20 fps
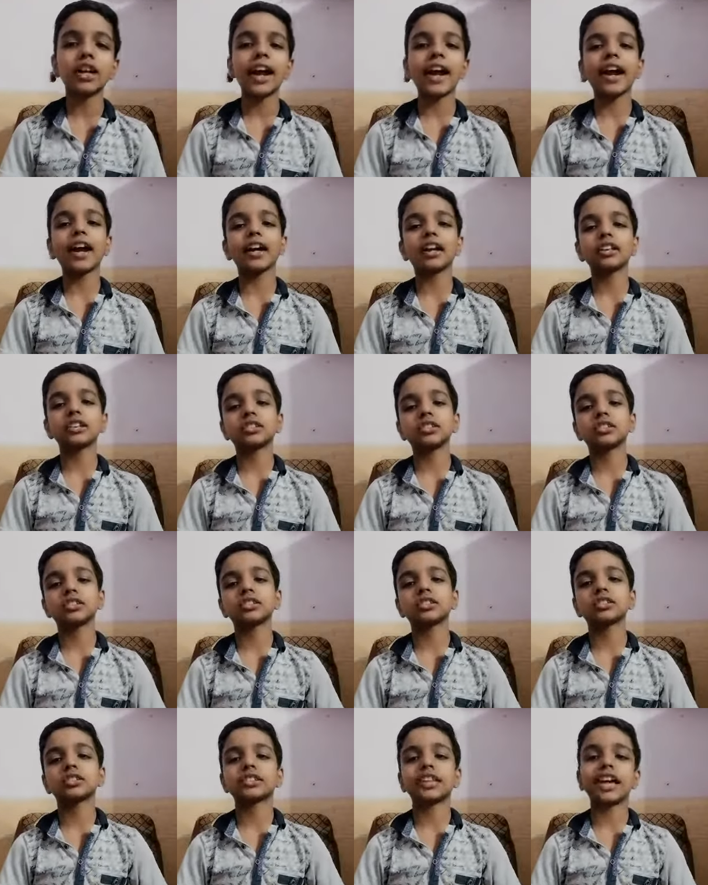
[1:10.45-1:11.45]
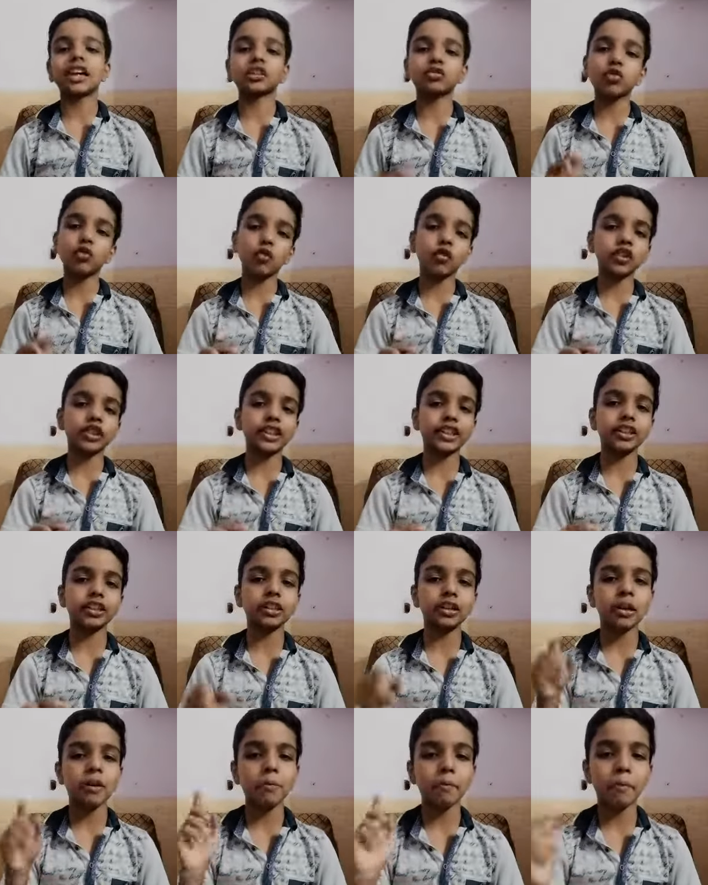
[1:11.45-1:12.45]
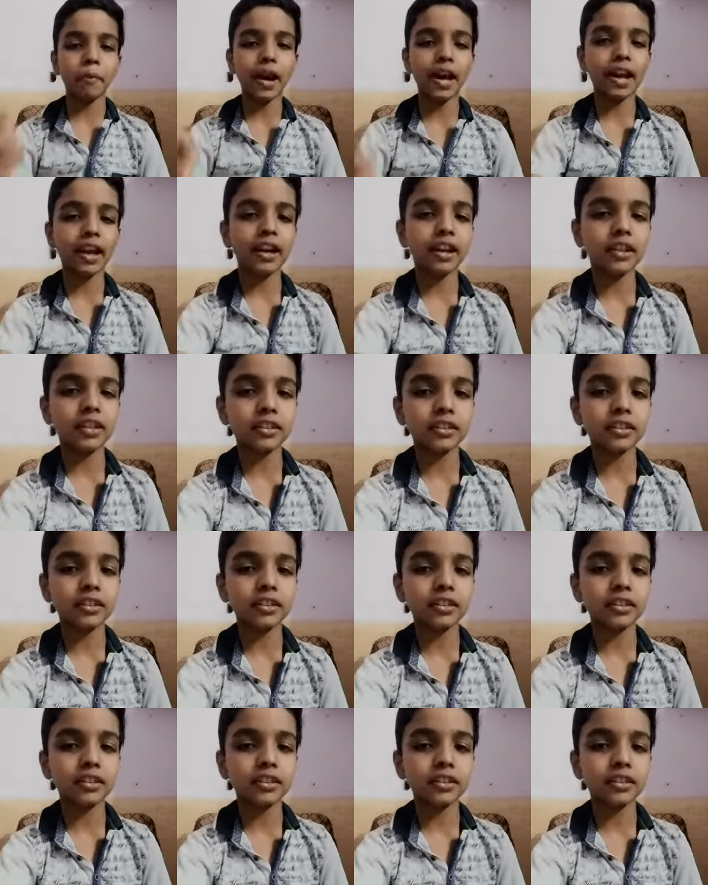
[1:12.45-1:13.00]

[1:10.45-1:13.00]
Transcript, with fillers: And thanks for watching. Bye.